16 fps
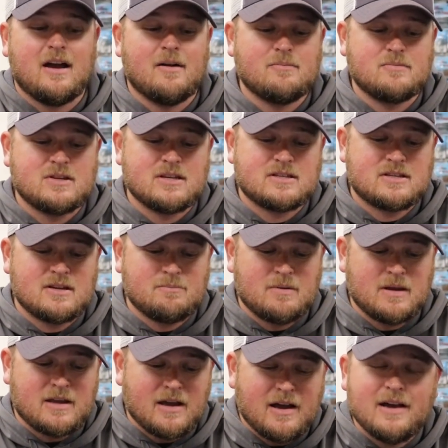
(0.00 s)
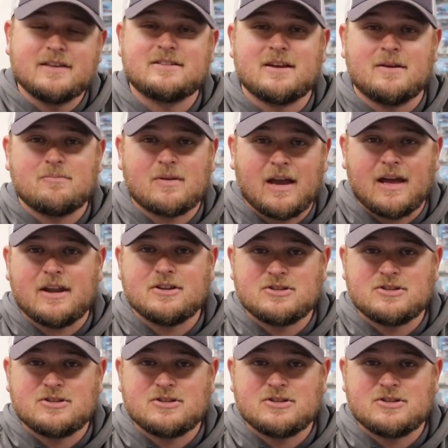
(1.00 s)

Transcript: I'm just, because I'm kind